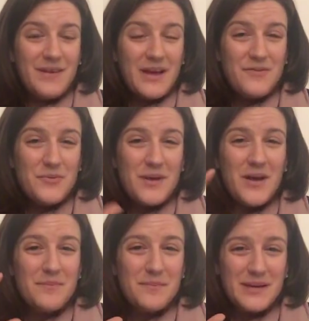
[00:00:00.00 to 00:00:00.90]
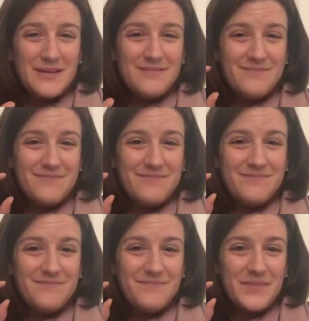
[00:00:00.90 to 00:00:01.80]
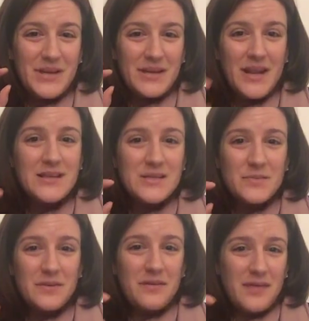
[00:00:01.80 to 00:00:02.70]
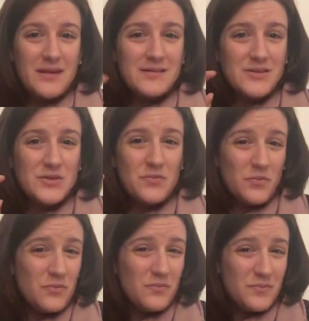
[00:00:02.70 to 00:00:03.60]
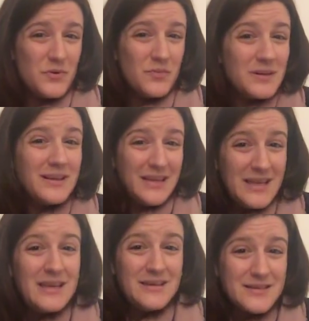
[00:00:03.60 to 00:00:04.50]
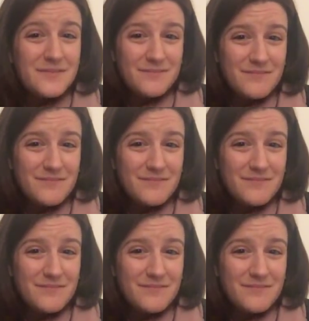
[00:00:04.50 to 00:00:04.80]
have you not been connecting with the things that you really need